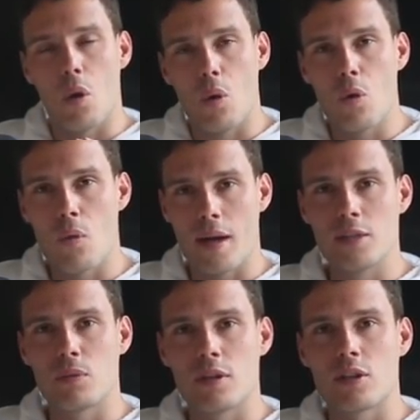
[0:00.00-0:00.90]

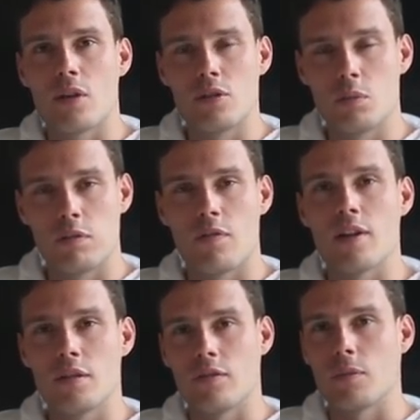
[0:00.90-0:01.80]
always what is going to
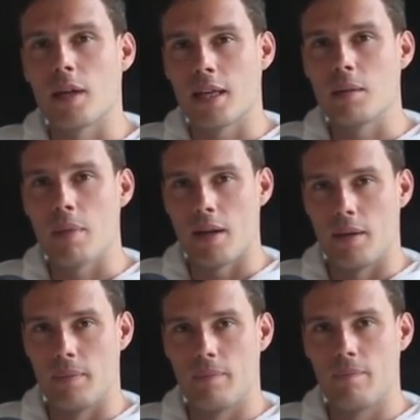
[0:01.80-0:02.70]
prevent you from getting
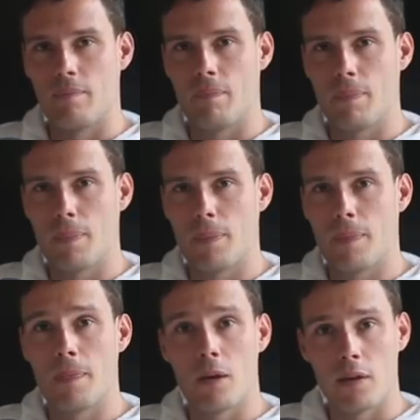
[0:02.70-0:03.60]
better.
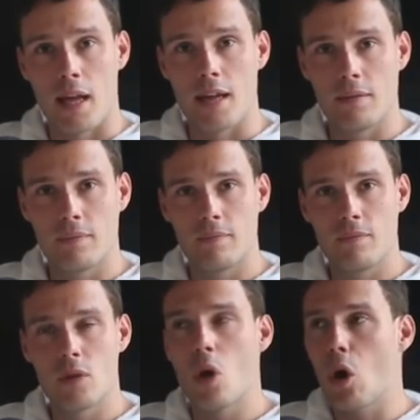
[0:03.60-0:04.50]
Okay?
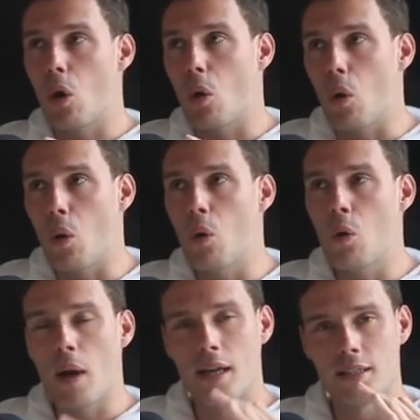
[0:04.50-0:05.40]

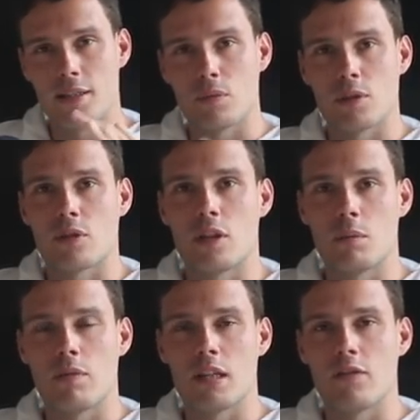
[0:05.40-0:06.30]
always is what's going to
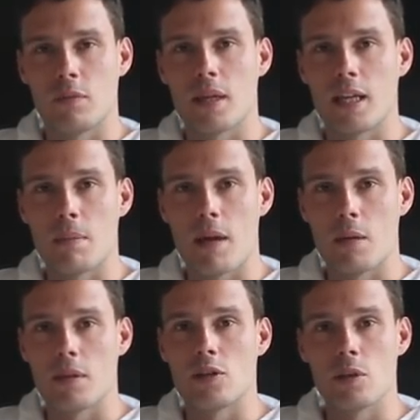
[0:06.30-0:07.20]
prevent you from getting
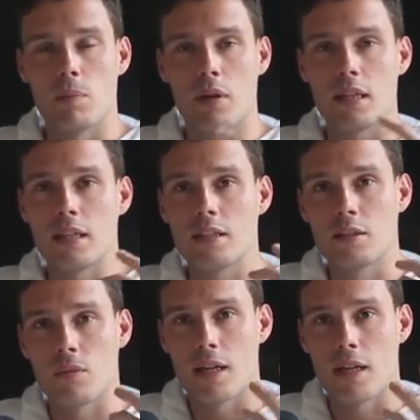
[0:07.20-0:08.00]
better because your body needs the